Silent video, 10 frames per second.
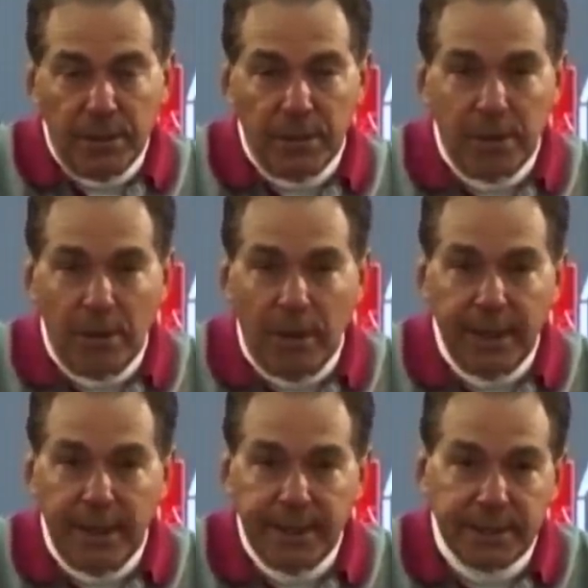you know,
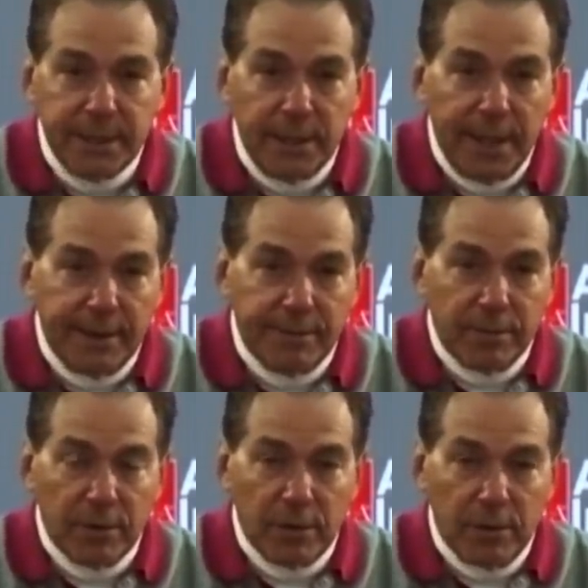I, I see a lot of
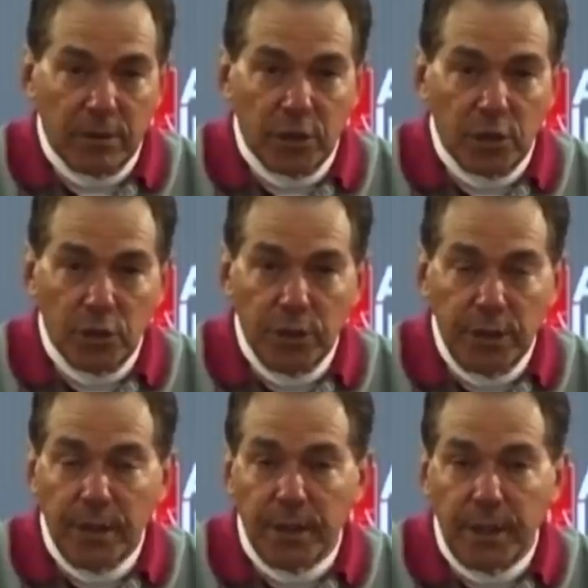good
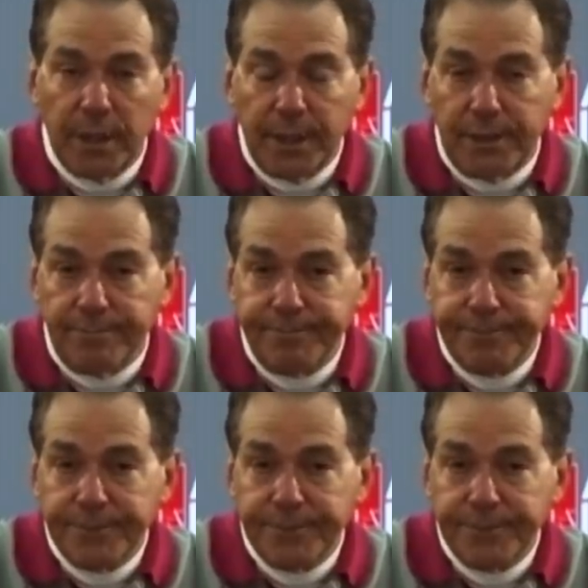um,